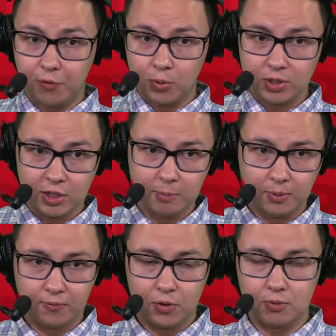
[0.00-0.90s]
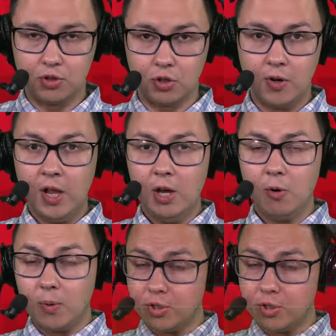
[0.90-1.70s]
foreseeable future. Which